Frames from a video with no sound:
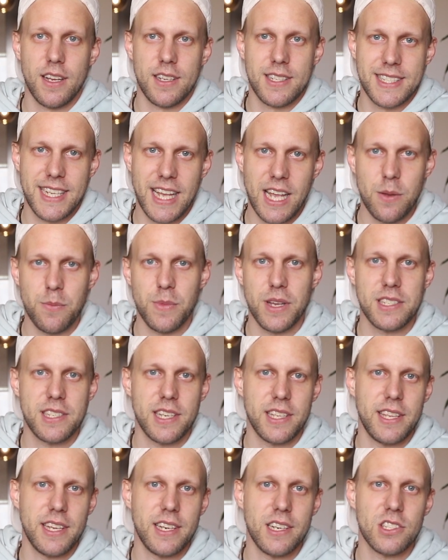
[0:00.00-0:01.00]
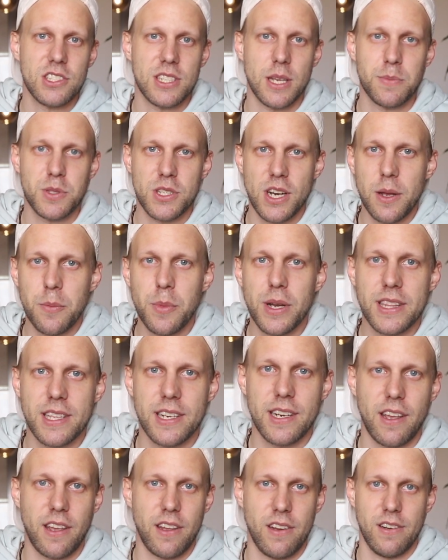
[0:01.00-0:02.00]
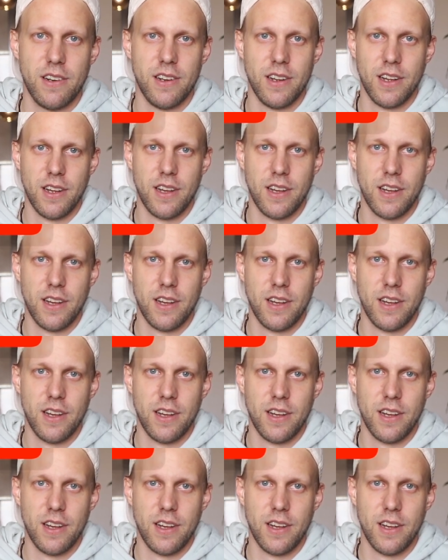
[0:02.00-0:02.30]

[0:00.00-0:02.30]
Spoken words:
Same as hitting the subscribe button here.